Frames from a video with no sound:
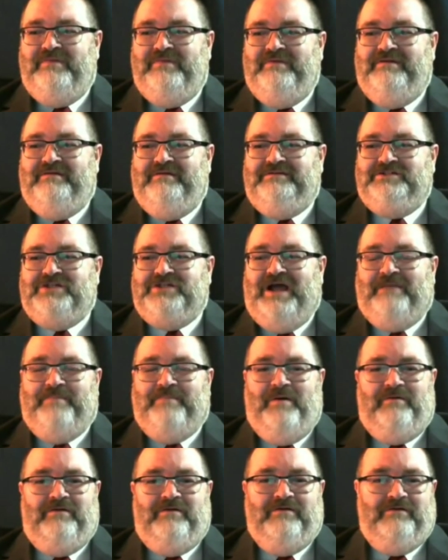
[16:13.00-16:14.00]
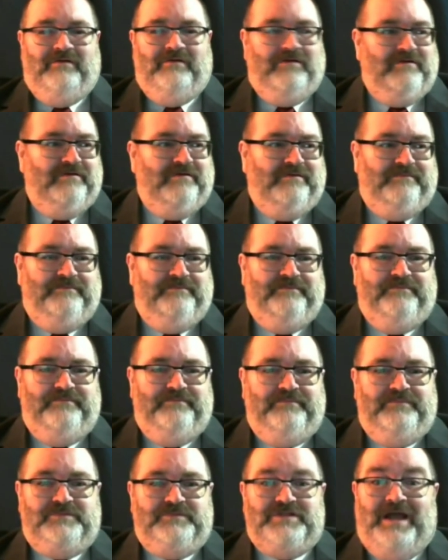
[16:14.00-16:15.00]
shop owner or
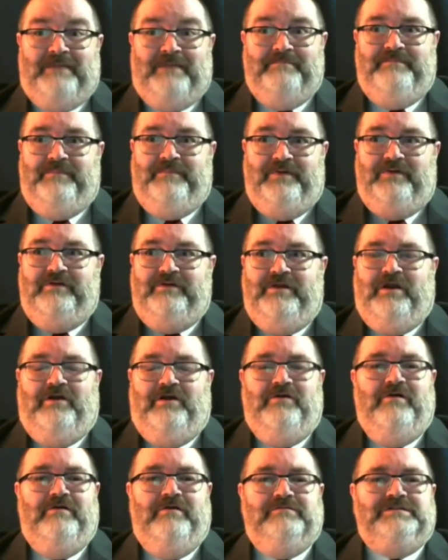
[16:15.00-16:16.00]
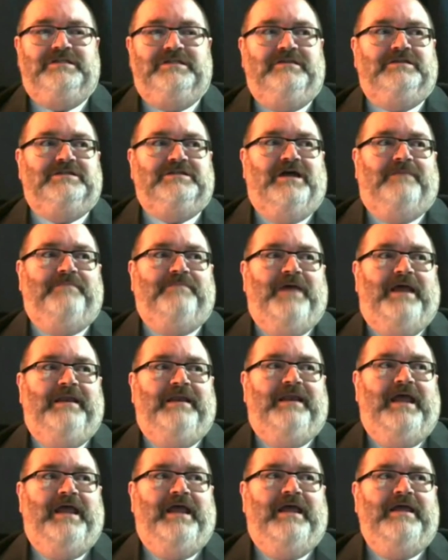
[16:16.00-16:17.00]
shop, whoever's in the shop that
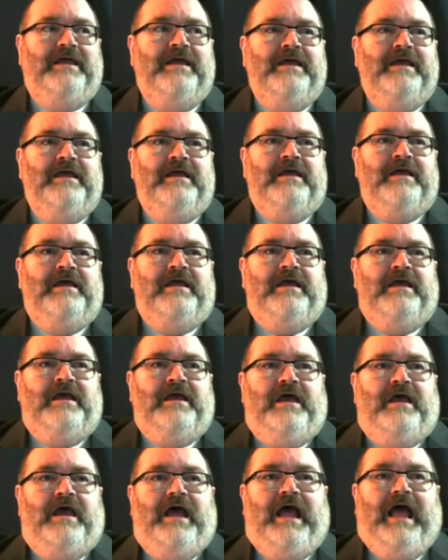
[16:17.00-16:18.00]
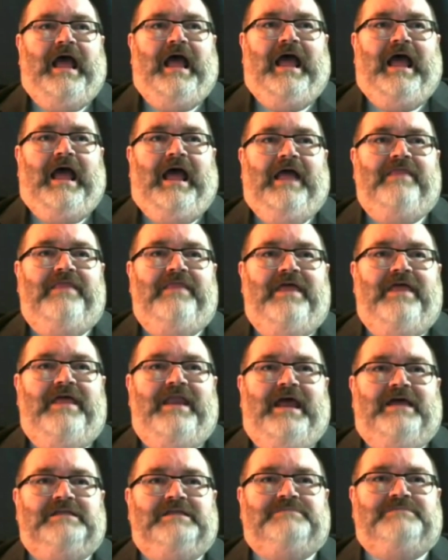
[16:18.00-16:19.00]
day. And then,
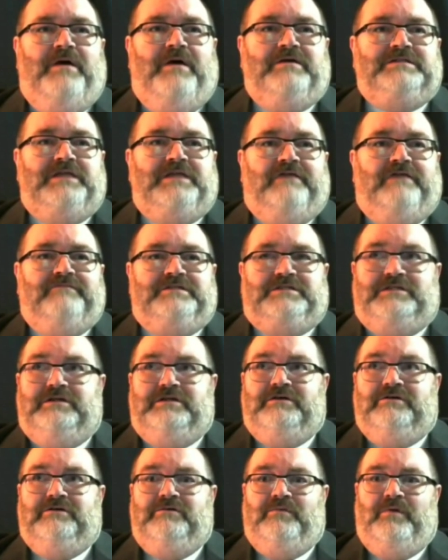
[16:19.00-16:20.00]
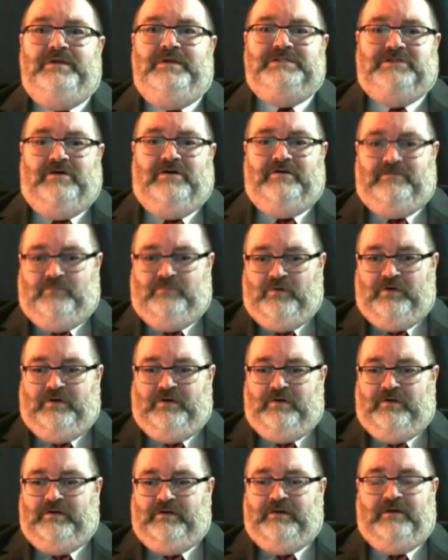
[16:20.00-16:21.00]
as most of us do, we start working on
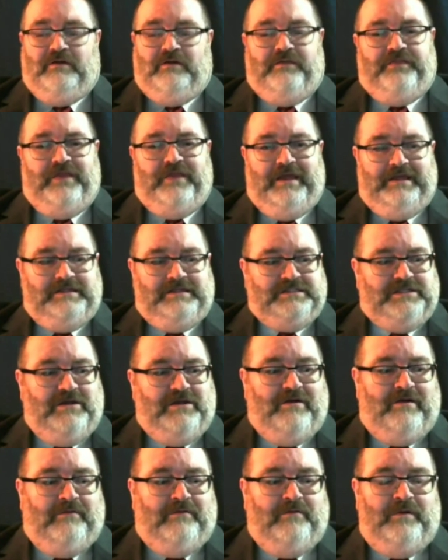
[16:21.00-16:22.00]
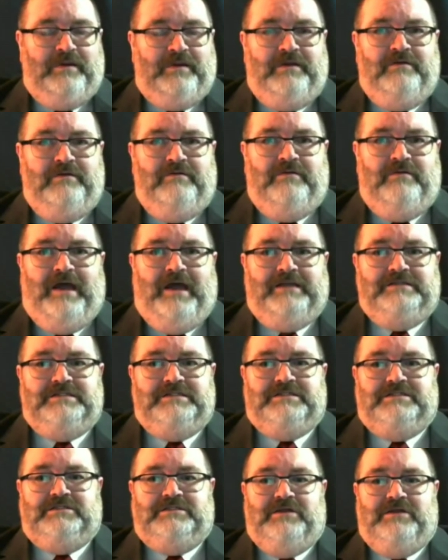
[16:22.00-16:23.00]
little things. So when you got
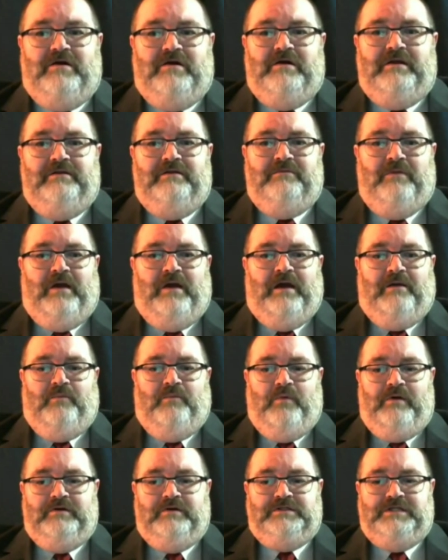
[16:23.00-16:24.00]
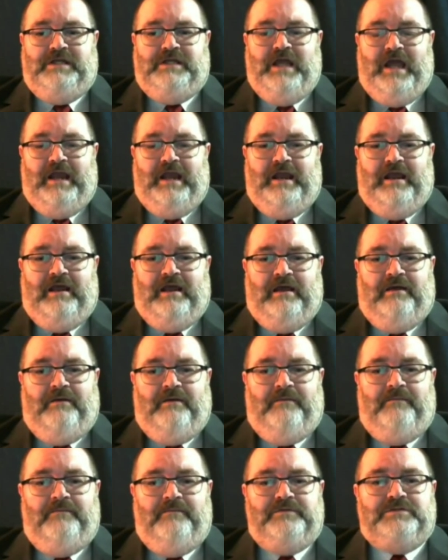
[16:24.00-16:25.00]
started, where did you kind of
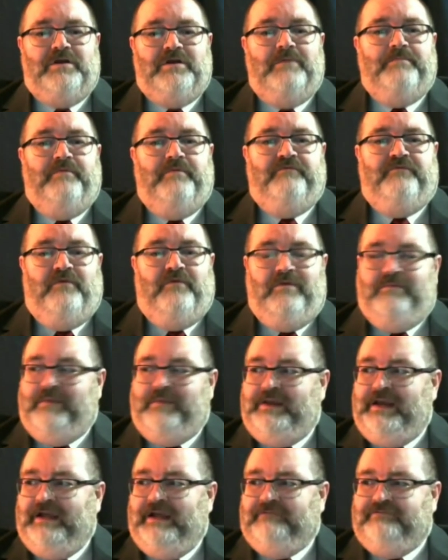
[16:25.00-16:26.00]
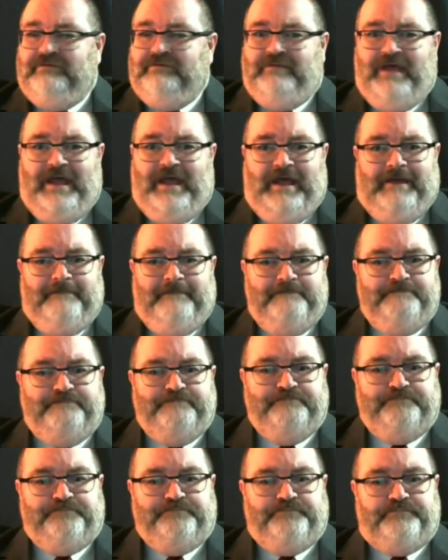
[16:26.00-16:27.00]
start performing after that,
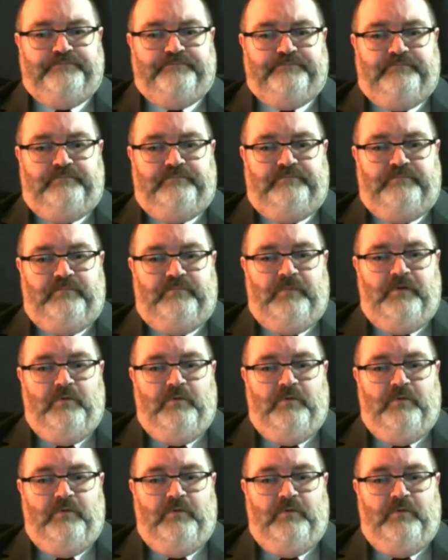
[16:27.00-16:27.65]
when